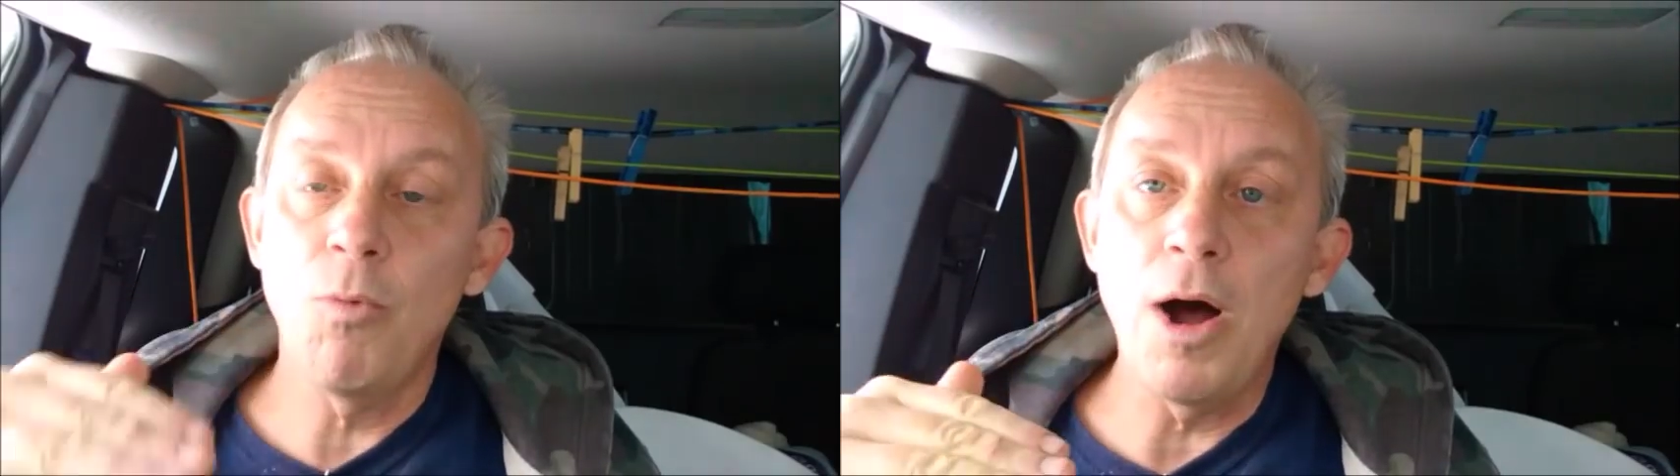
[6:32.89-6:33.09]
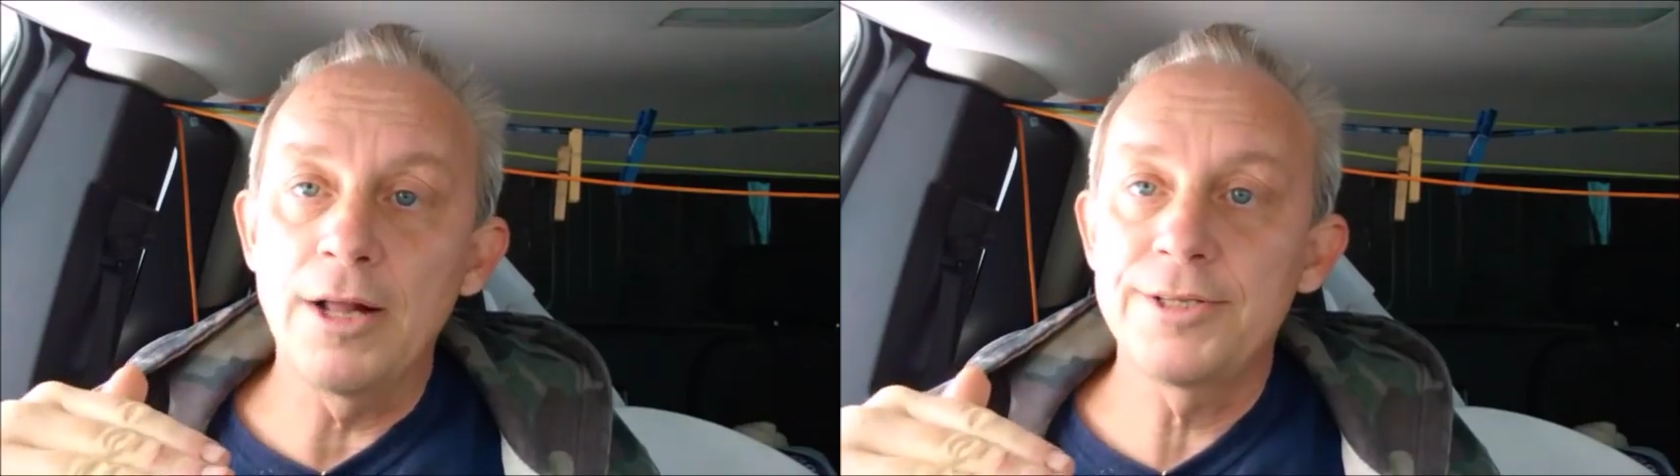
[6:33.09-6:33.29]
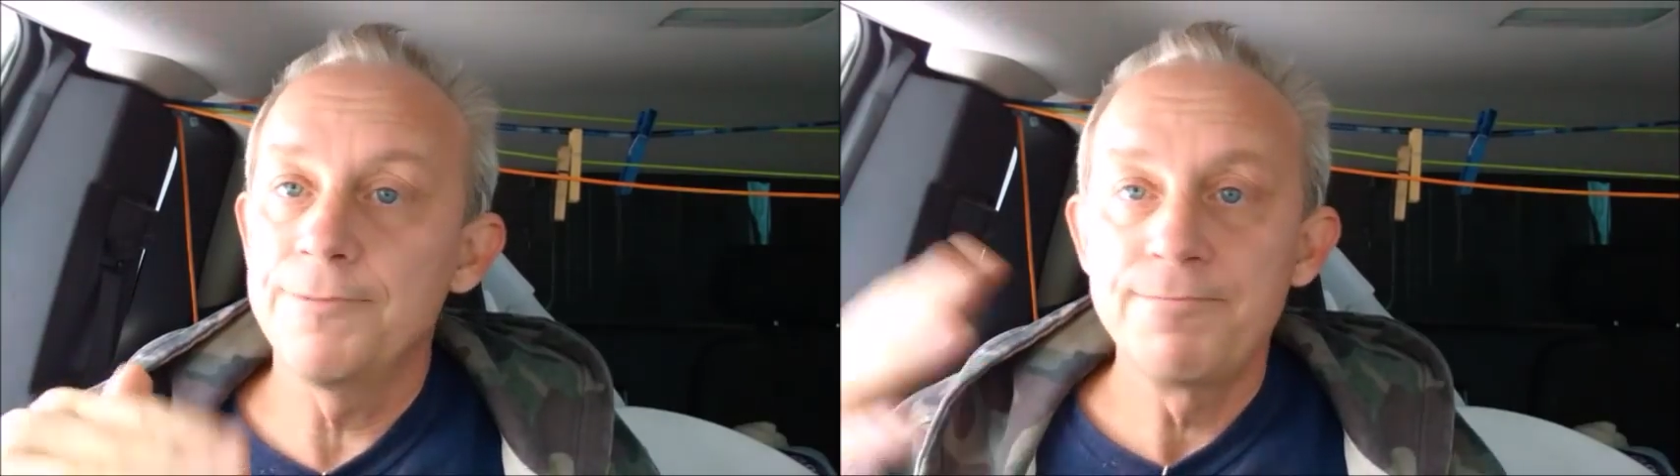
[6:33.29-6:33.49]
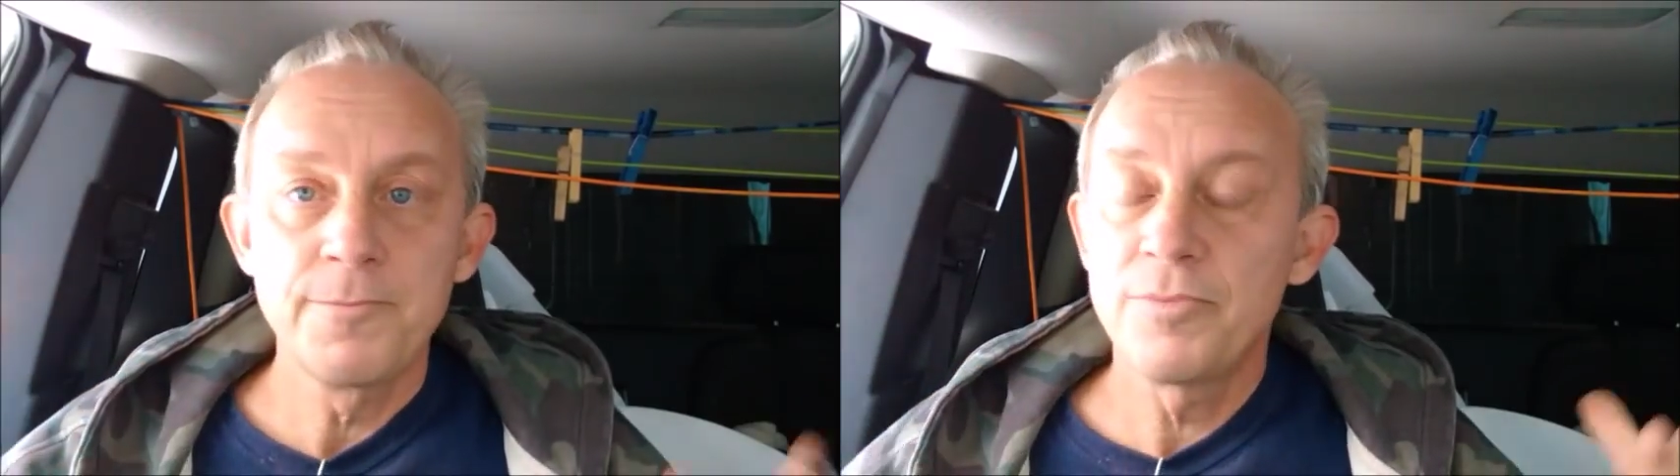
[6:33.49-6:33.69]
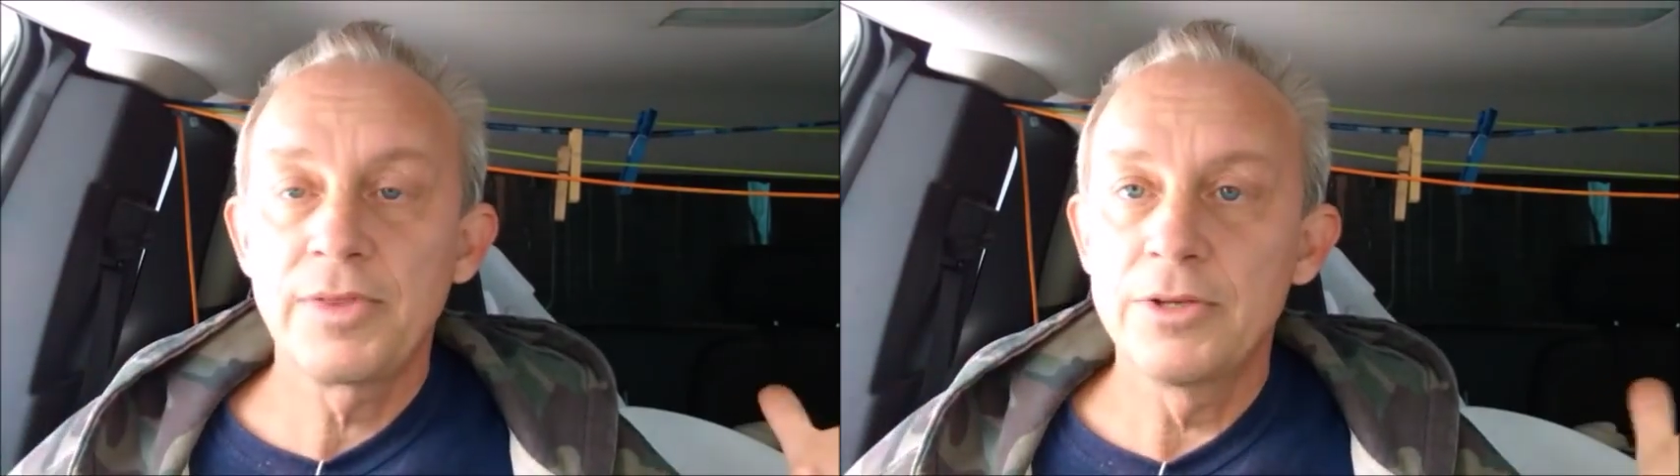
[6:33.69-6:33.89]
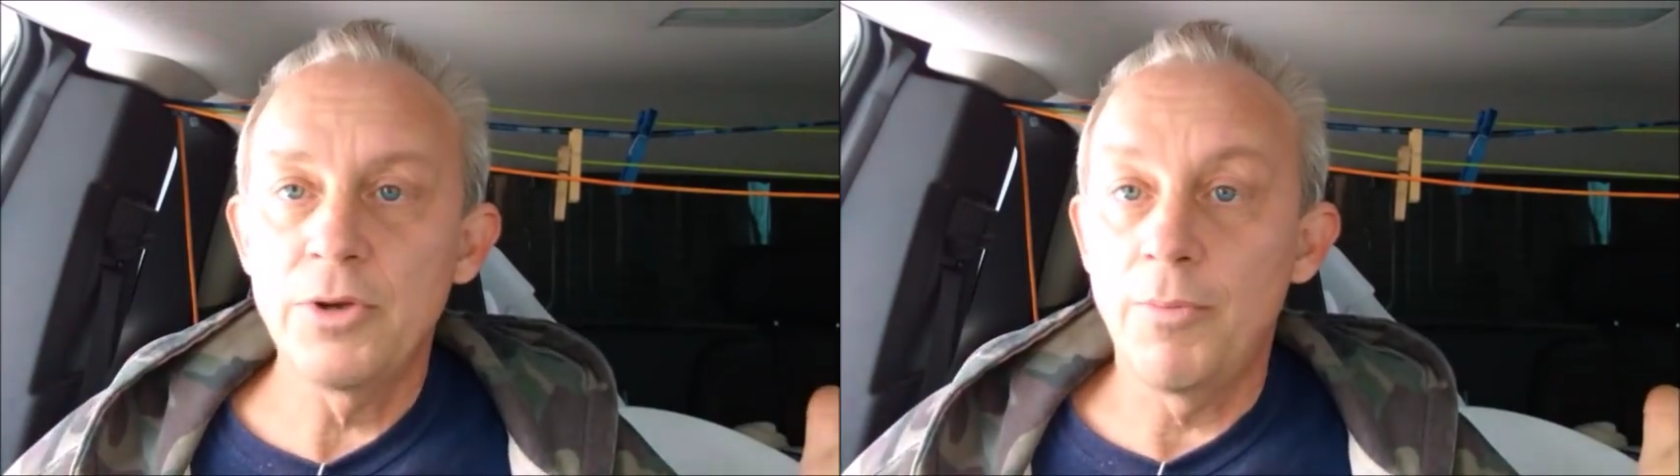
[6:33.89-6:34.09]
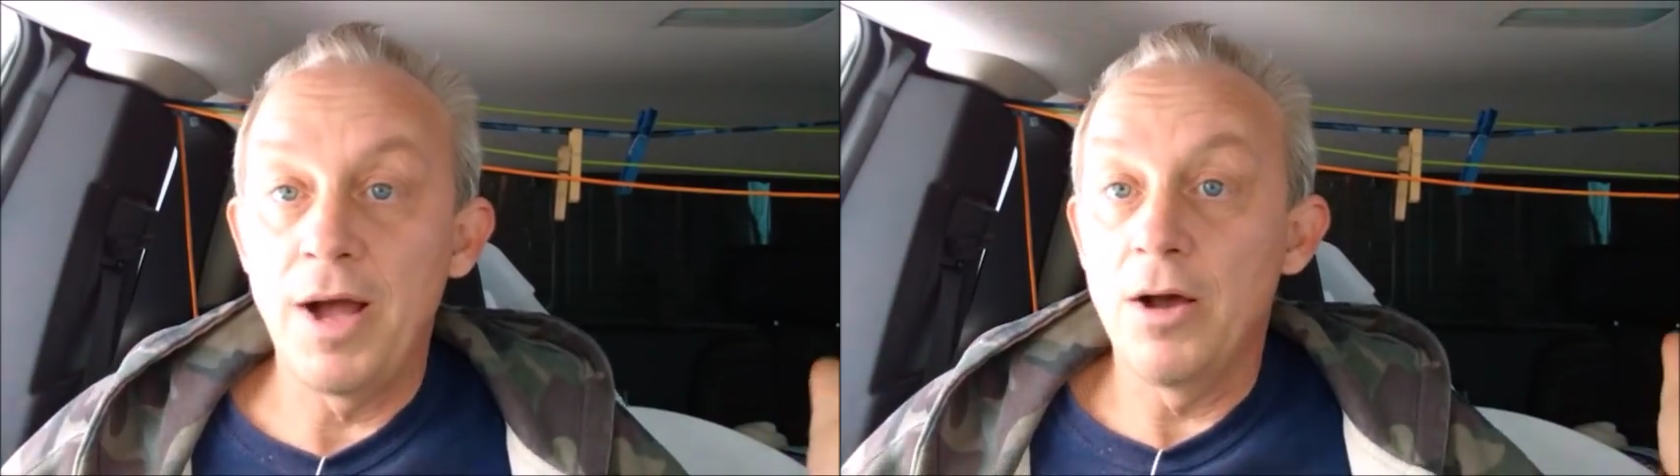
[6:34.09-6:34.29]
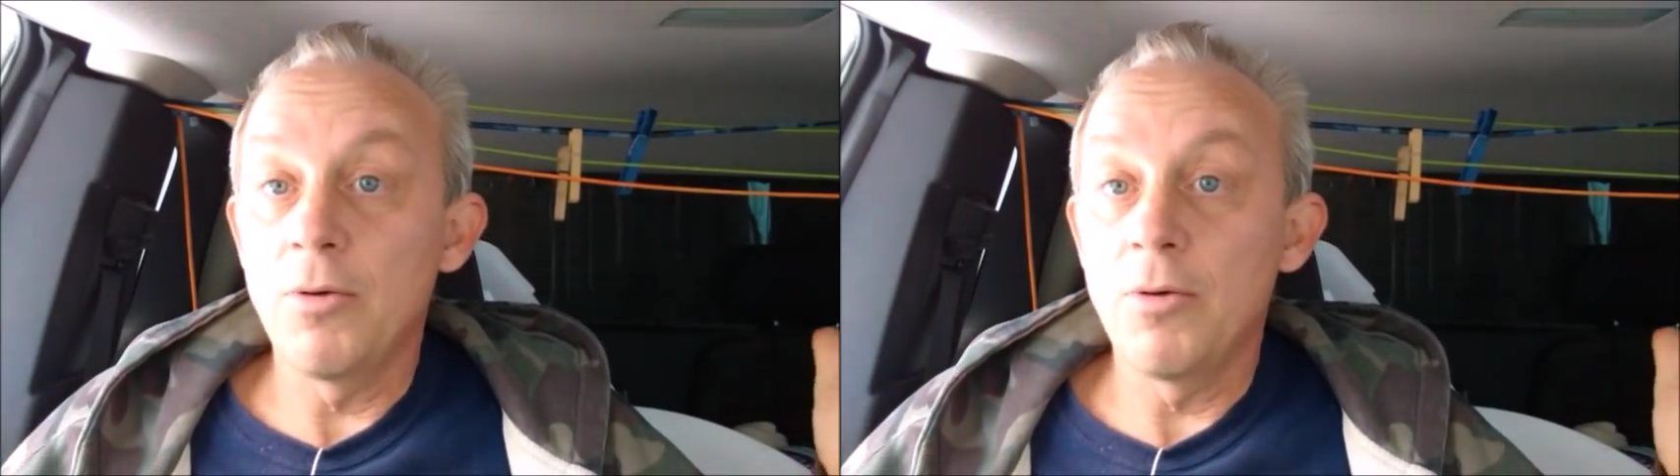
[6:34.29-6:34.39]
watts. So my one